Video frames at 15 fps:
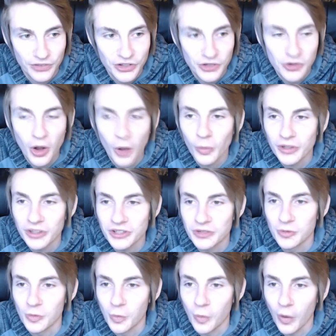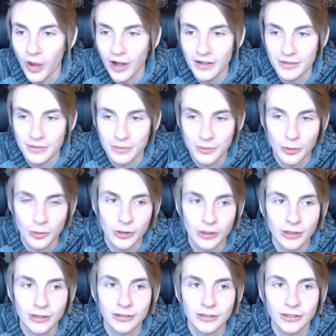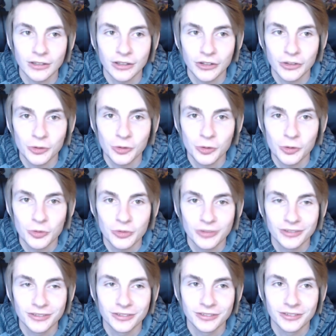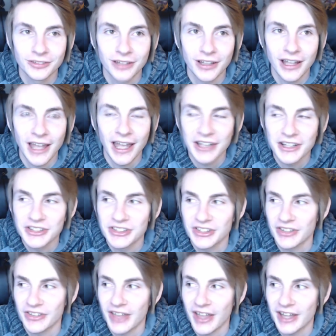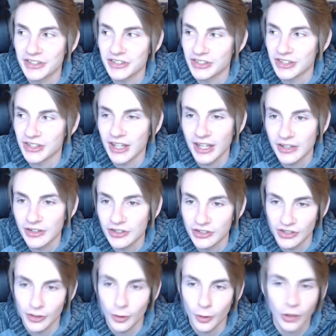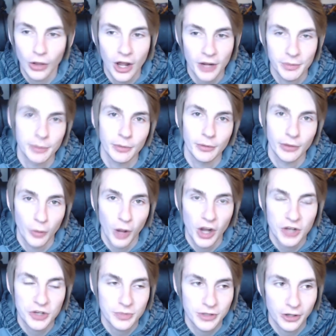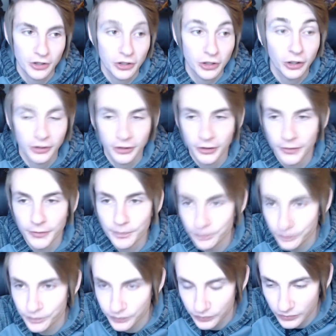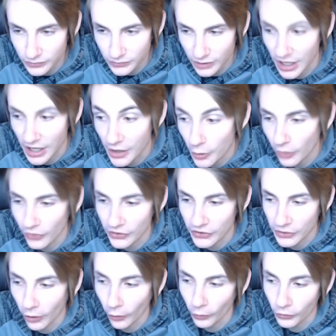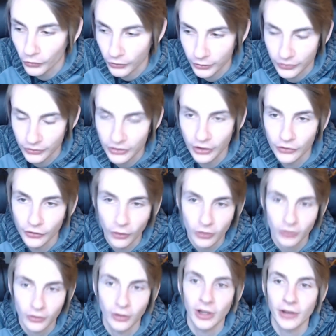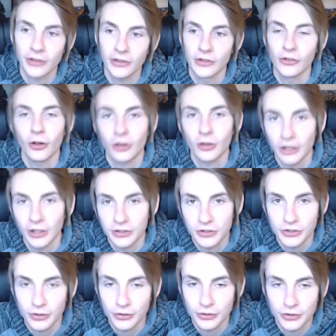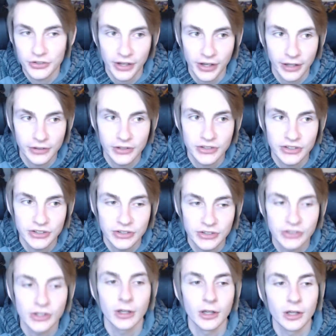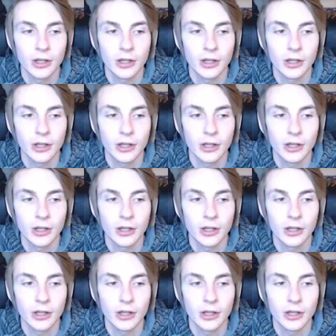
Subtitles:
you know what you want more. You exit that stage, because I know a lot of people that watch me are younger. I know a lot of the adult collectors will understand this, is